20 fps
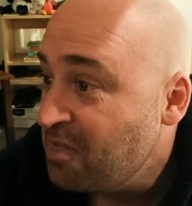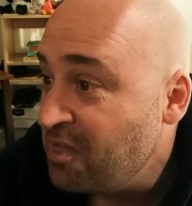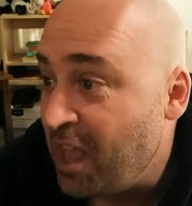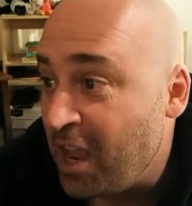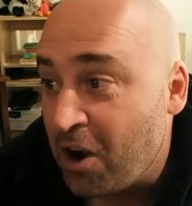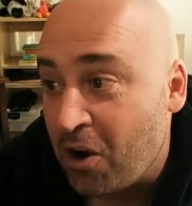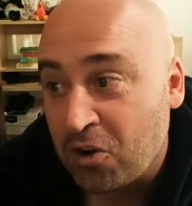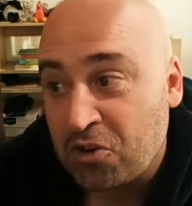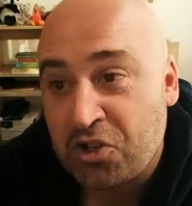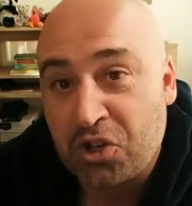
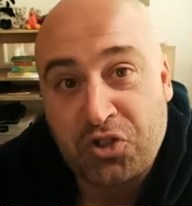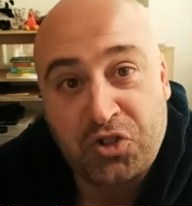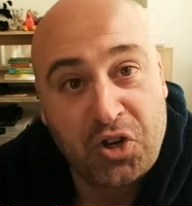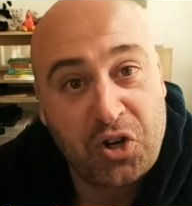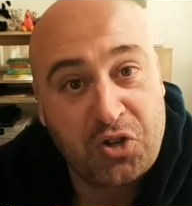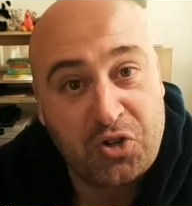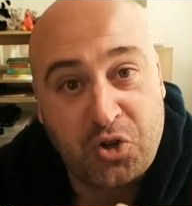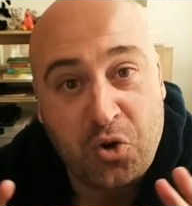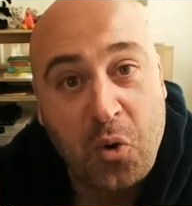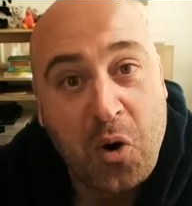they are just
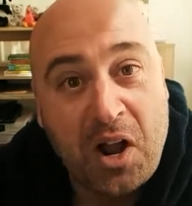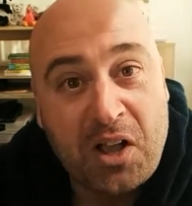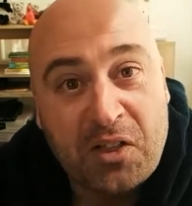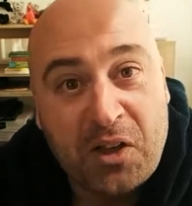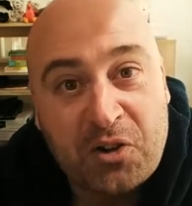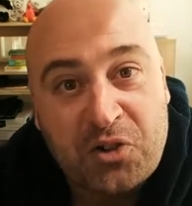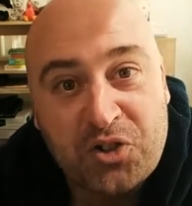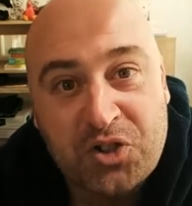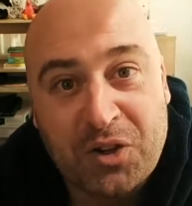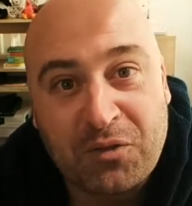enjoying
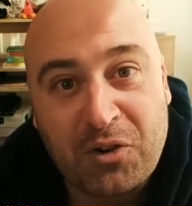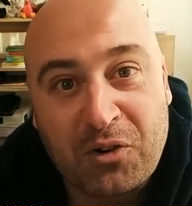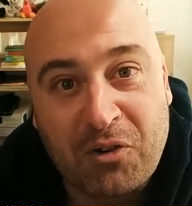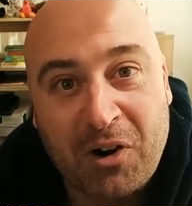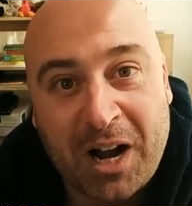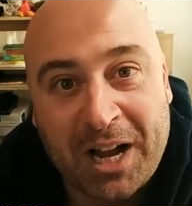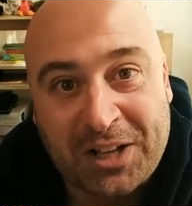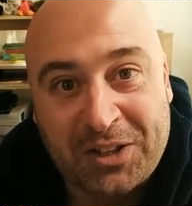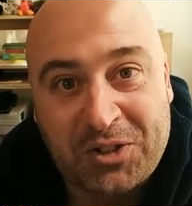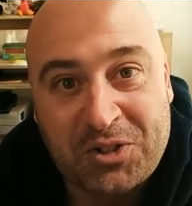their civil
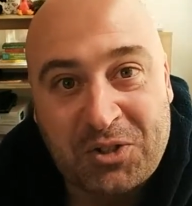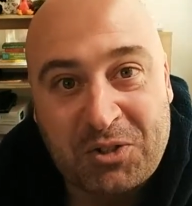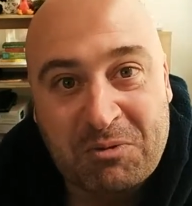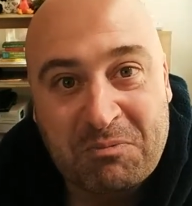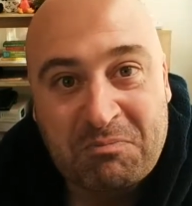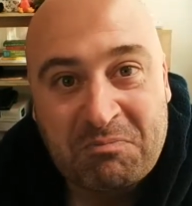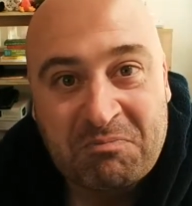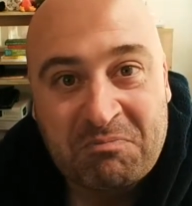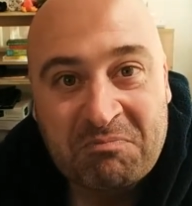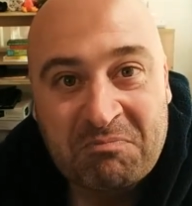rights.